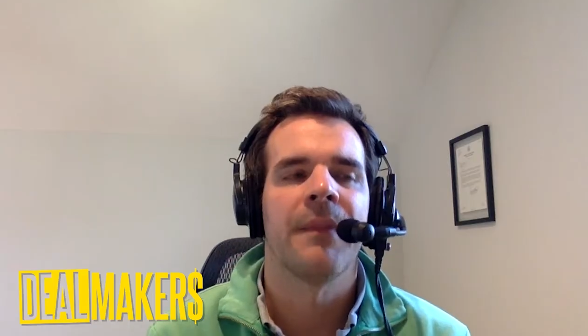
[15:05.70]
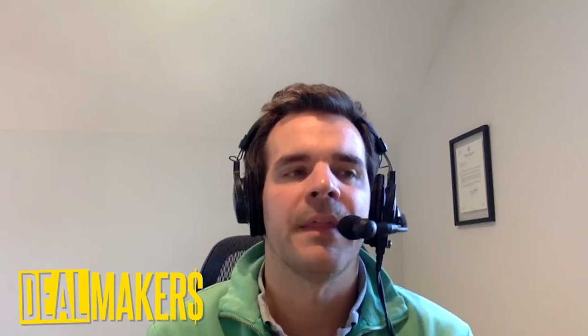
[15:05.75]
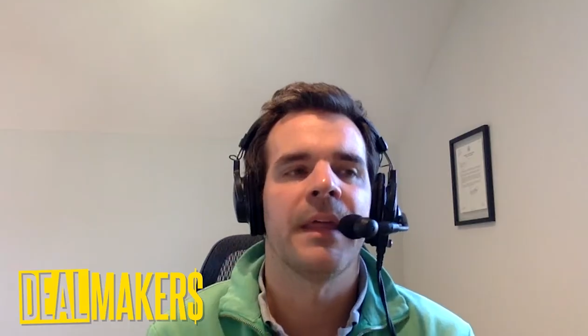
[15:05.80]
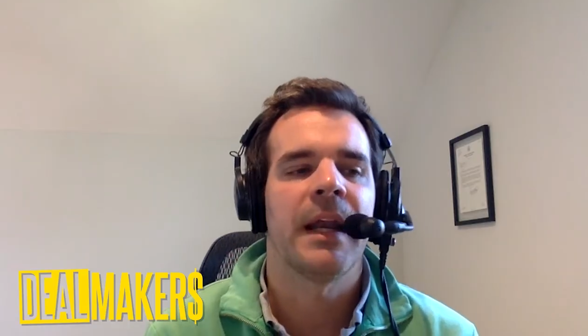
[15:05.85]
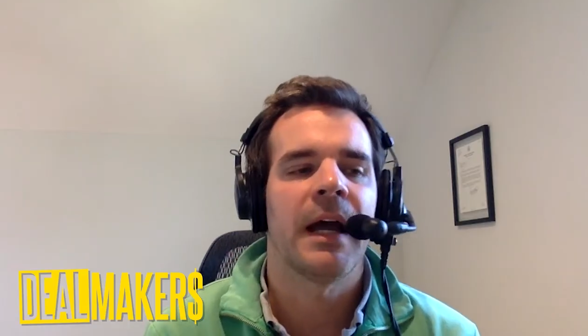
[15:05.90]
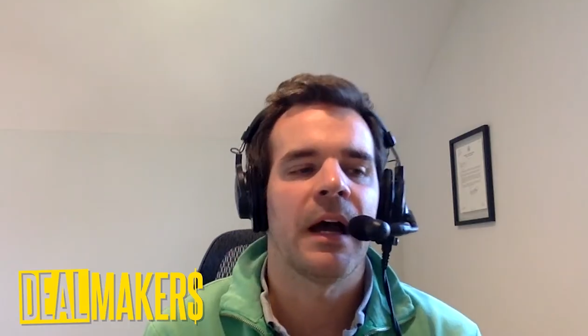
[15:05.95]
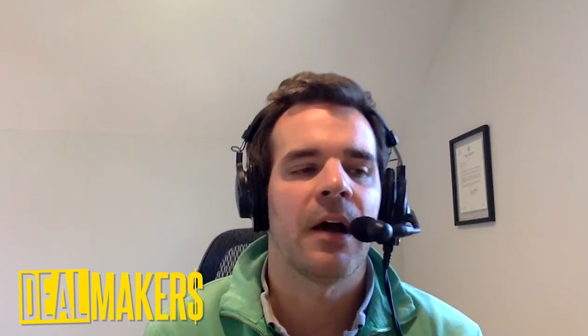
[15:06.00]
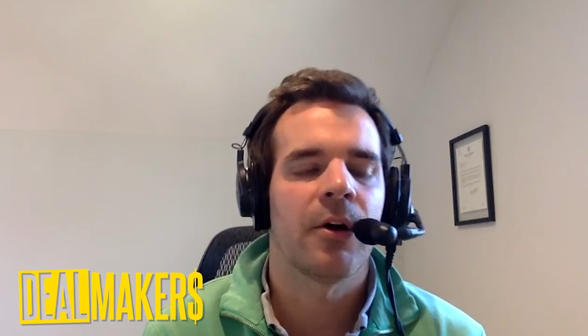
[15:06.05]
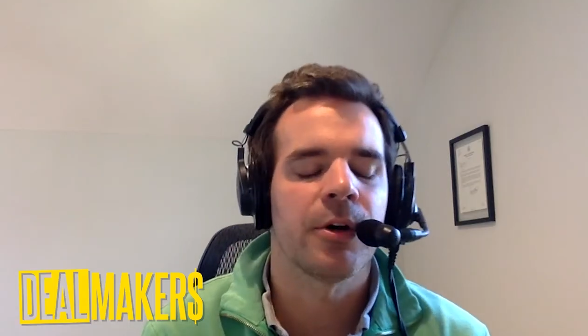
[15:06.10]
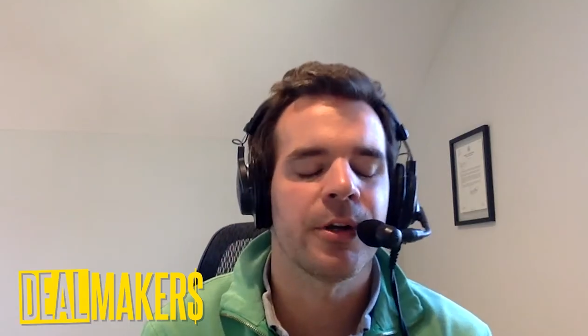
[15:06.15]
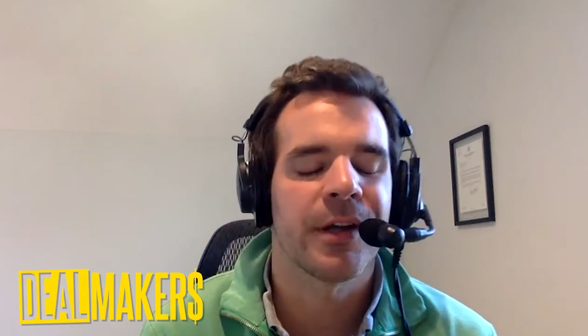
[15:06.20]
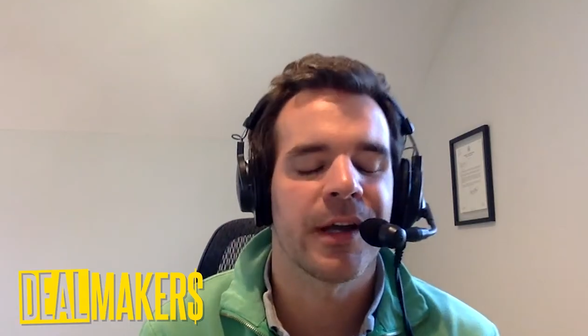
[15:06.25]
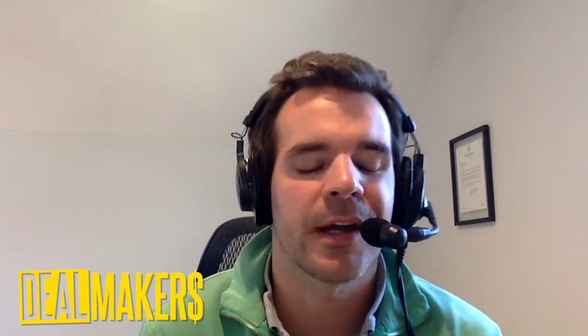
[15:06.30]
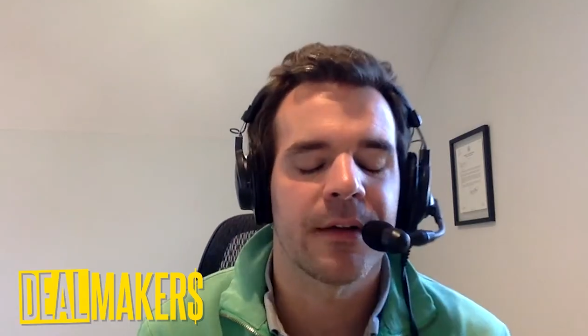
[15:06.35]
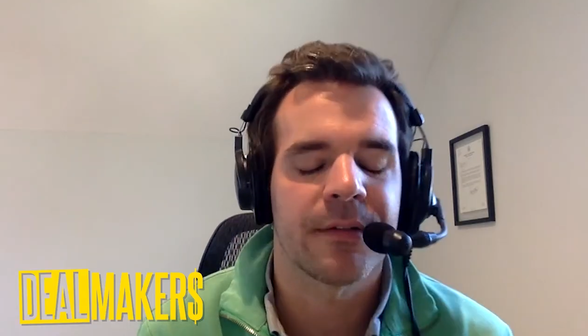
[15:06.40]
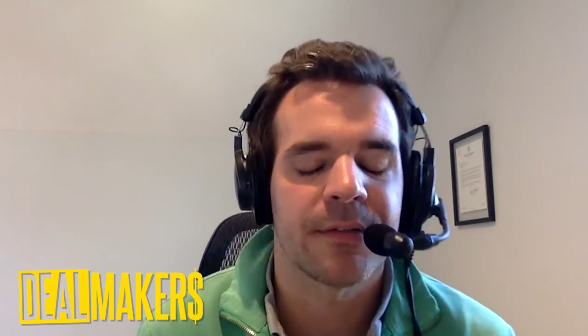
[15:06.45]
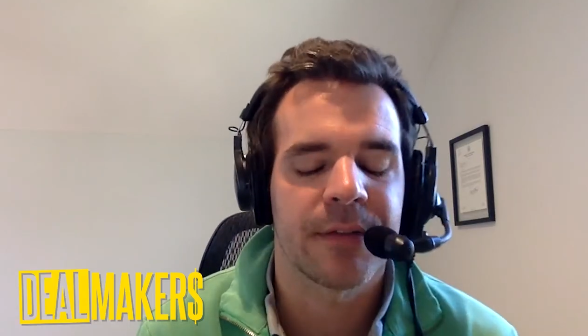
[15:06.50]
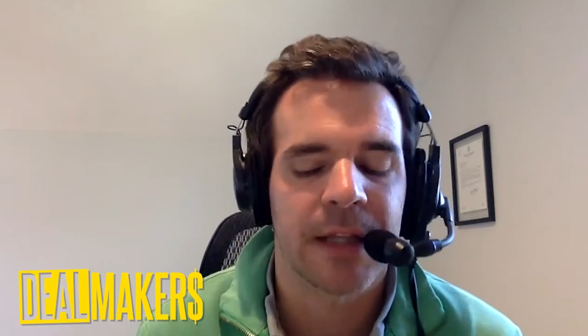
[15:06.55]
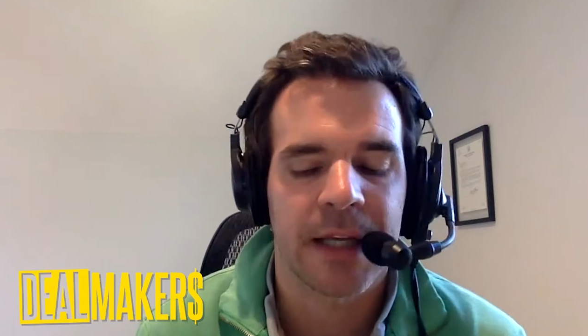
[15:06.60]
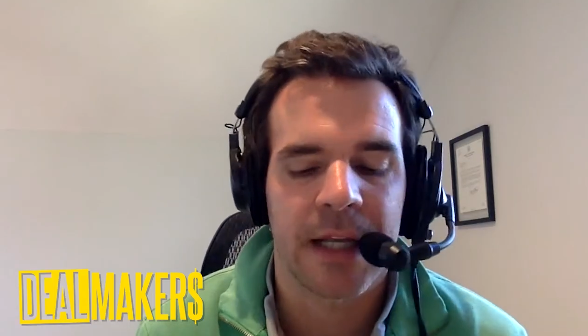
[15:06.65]
And then how are you
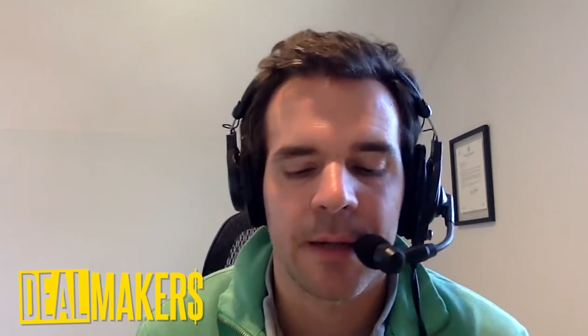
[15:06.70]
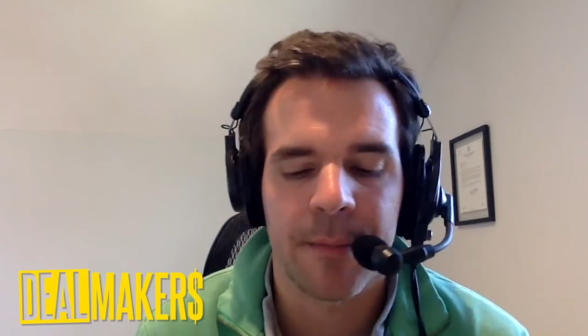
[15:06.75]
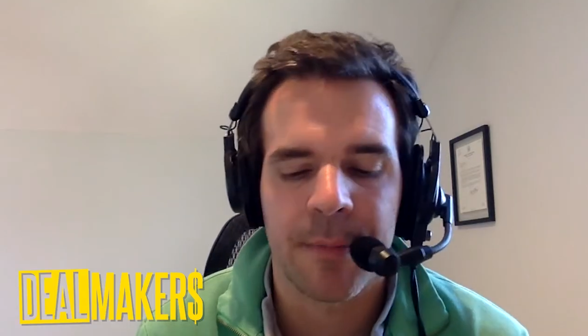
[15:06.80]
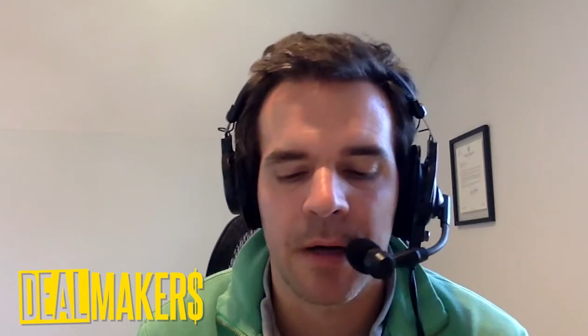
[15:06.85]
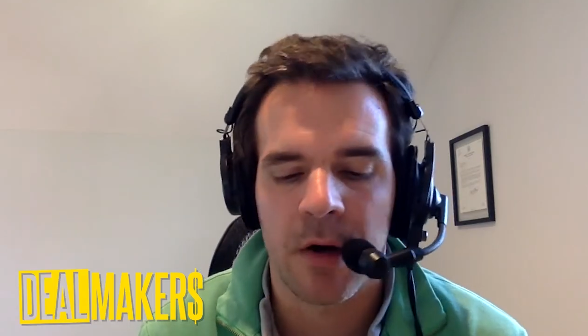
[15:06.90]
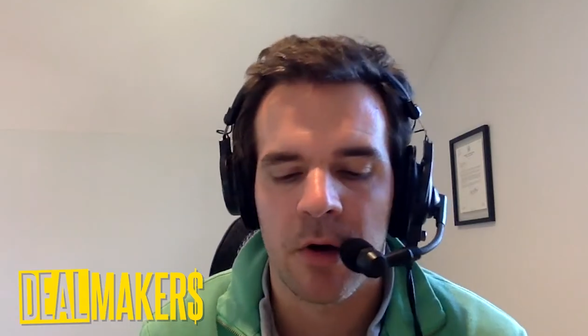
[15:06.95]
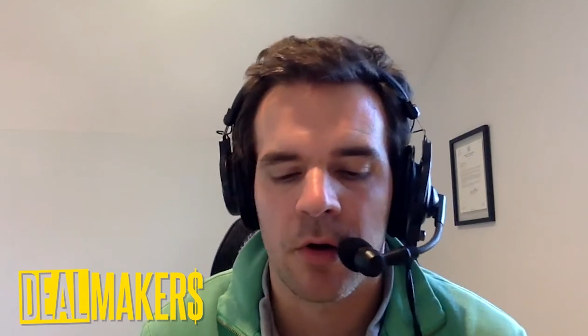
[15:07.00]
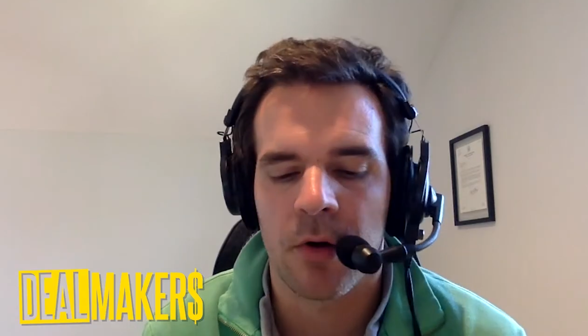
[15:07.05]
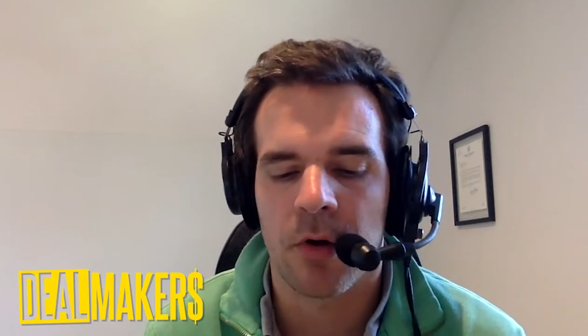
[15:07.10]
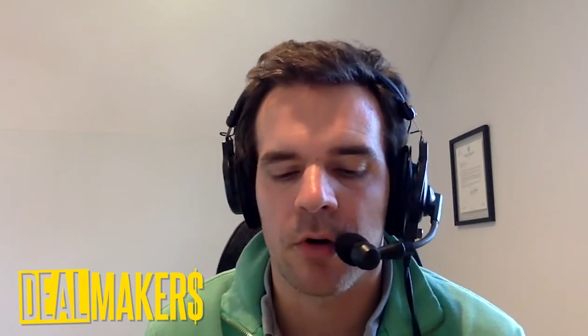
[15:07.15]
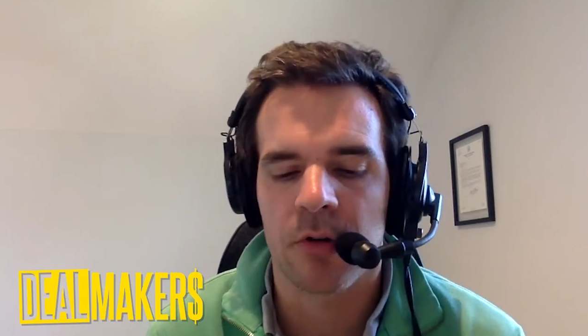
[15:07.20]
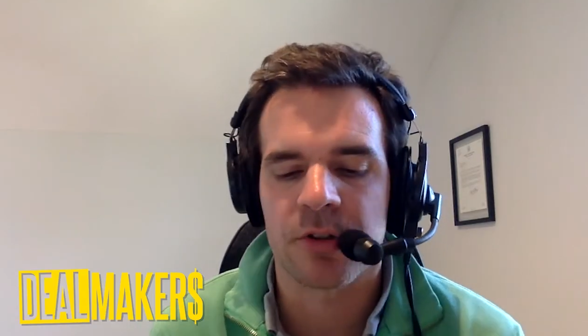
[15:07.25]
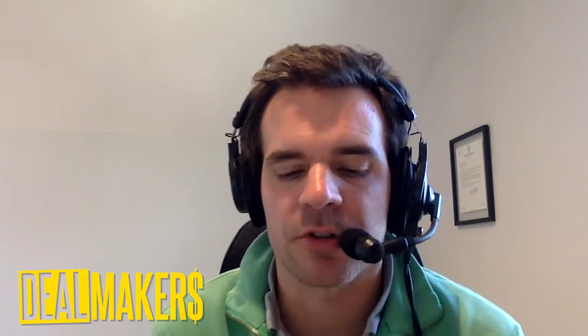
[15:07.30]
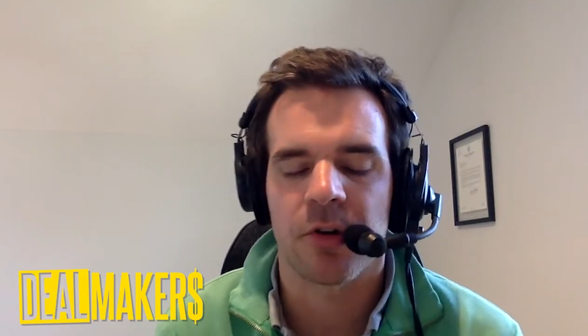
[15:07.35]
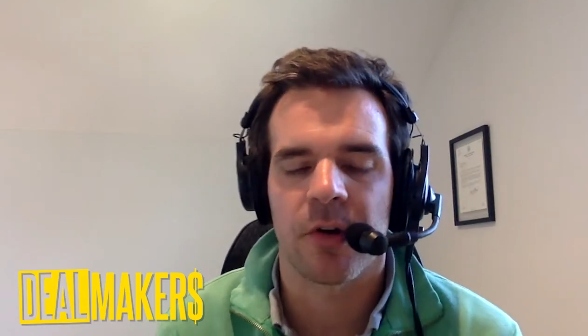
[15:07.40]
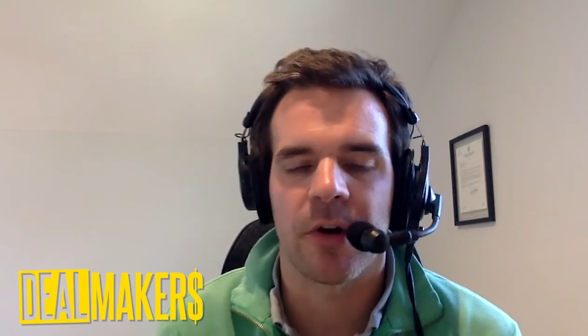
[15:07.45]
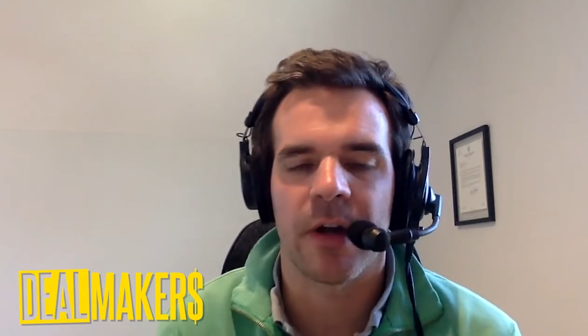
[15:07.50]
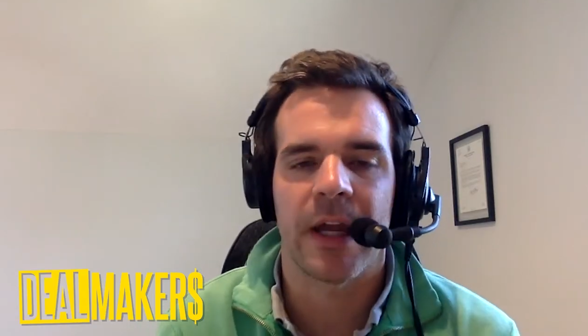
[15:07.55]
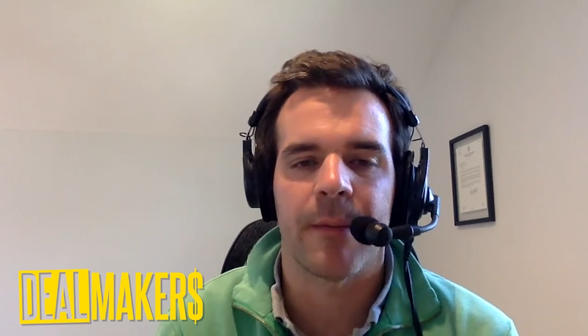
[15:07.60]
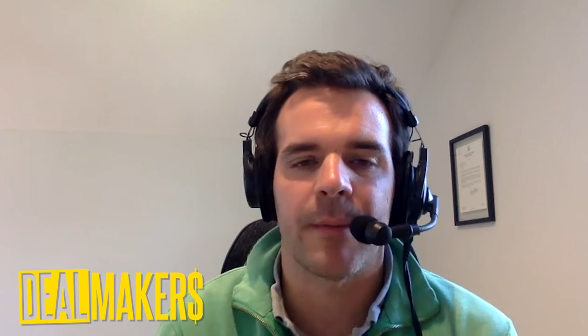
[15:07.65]
guys thinking about
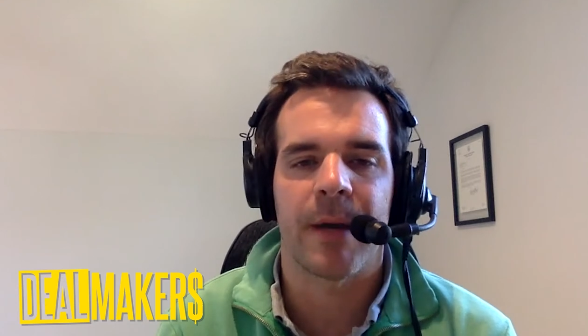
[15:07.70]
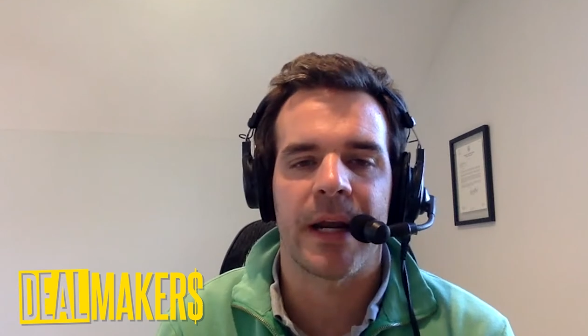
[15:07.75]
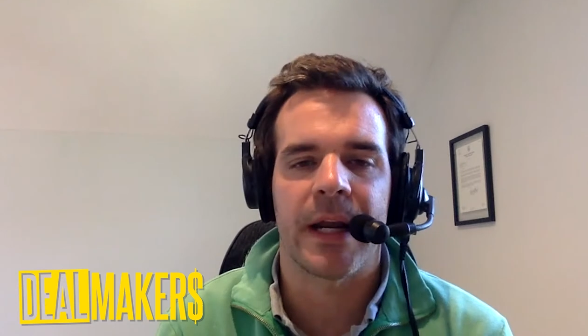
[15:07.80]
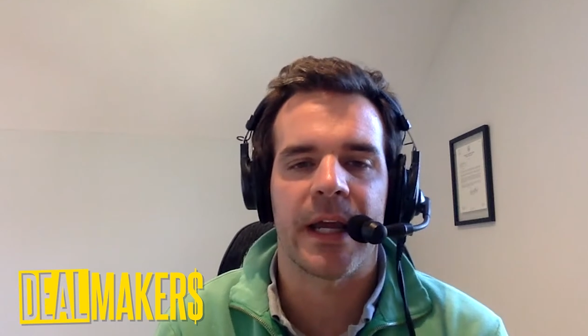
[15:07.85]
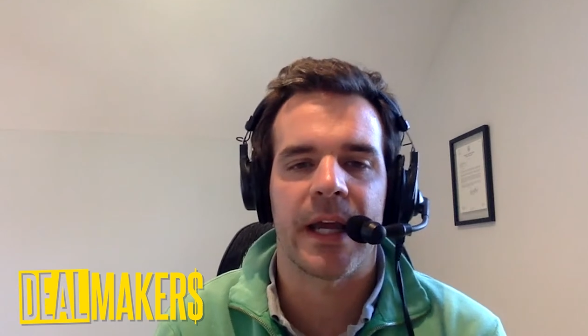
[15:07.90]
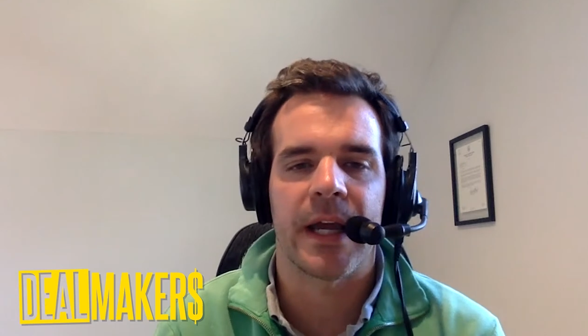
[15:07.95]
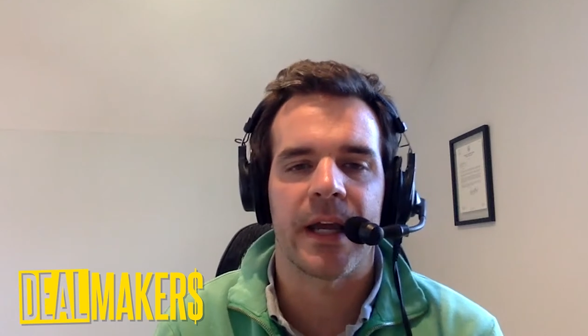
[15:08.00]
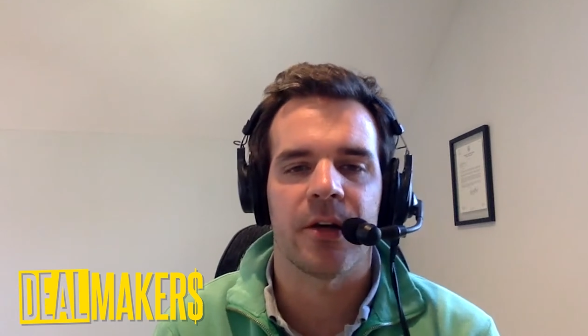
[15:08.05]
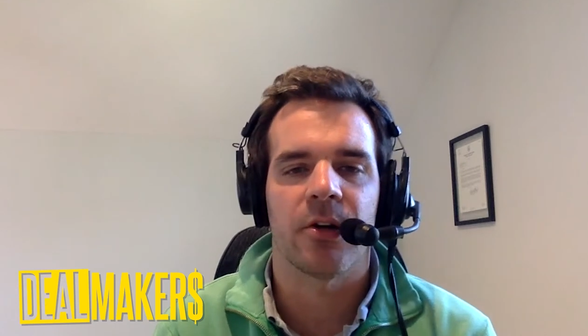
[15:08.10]
also M&A?